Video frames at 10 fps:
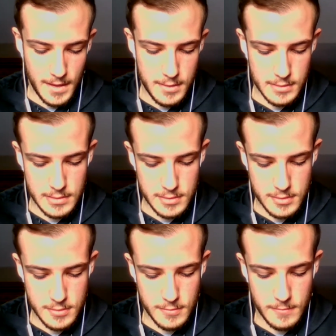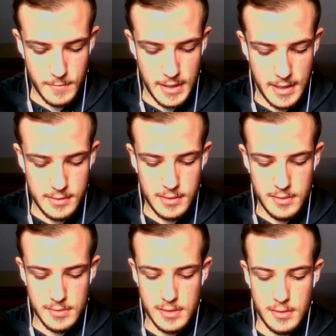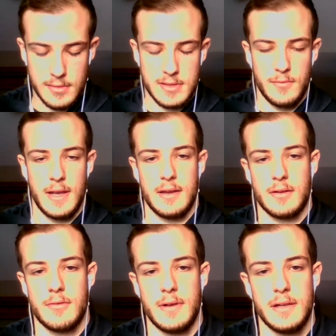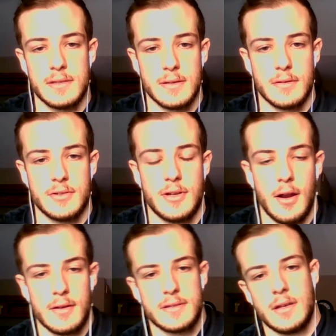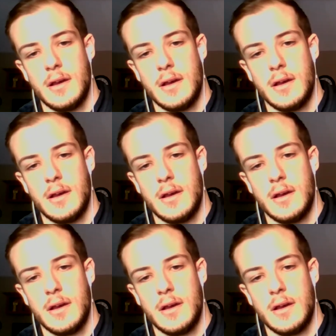And so we had to use those, and we had to create certain charts.